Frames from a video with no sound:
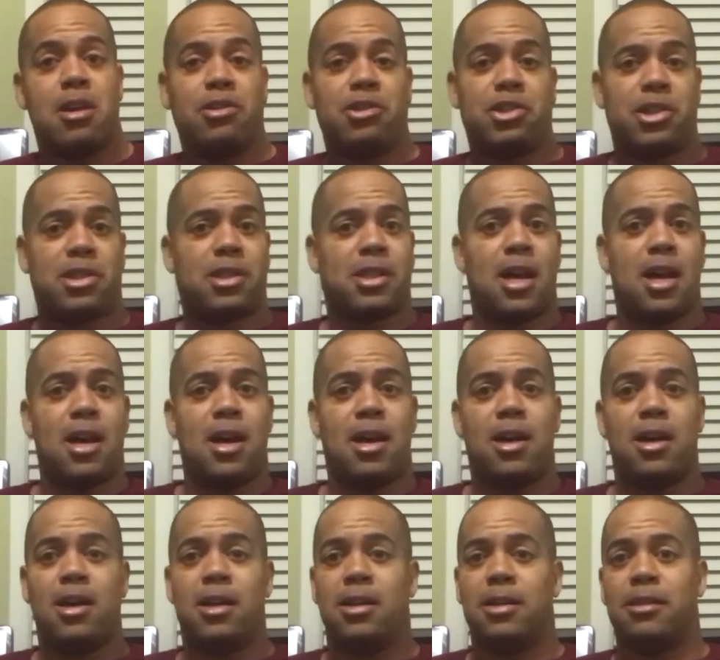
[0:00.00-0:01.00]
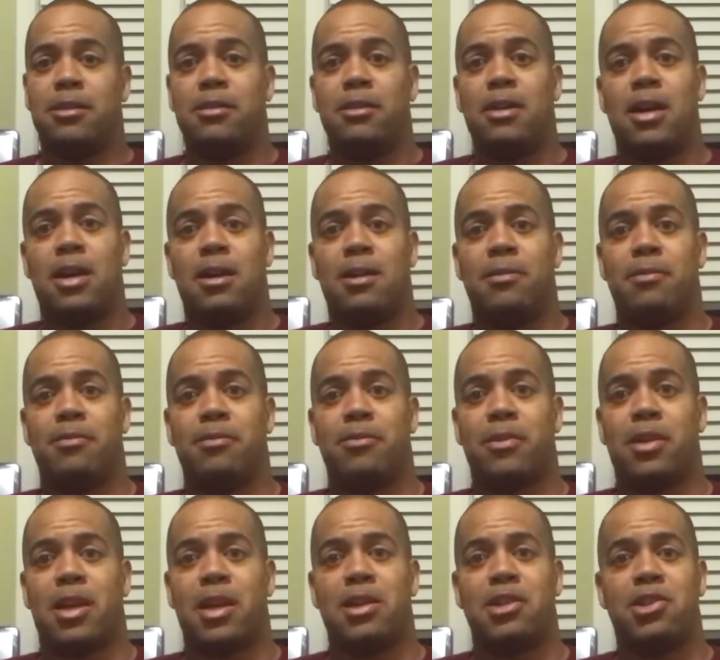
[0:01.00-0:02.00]
just
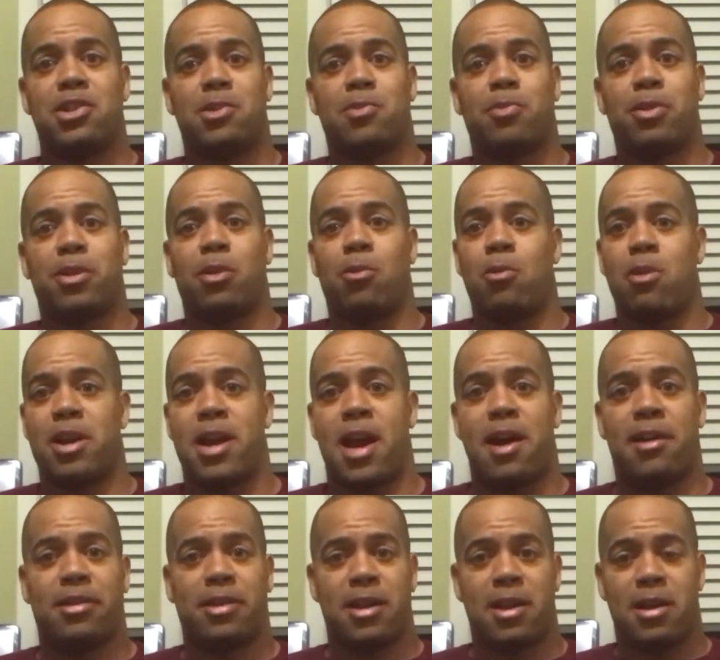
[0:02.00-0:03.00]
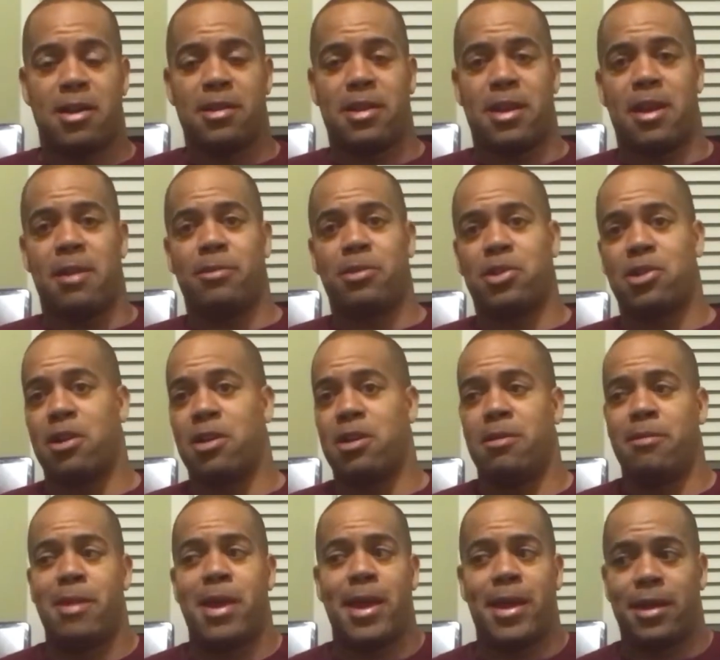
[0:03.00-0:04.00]
can you just put the word out there that I'm starting
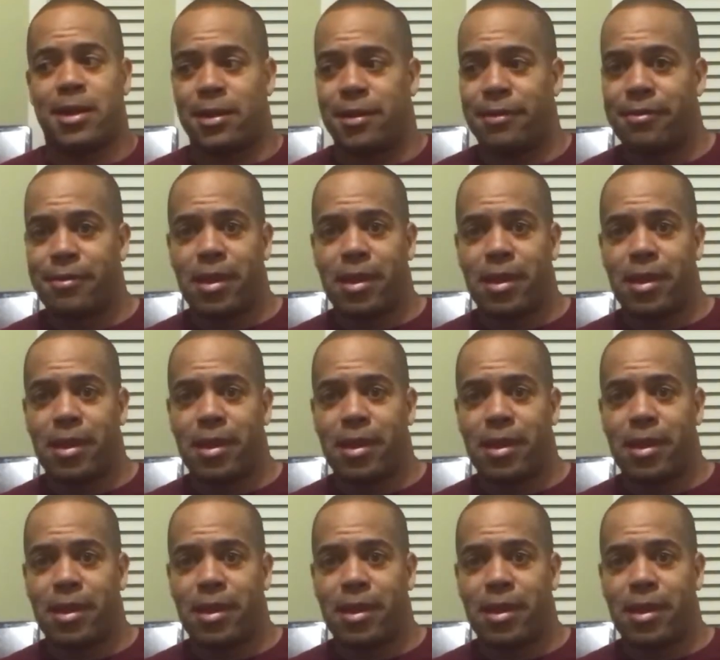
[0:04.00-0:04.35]
to make,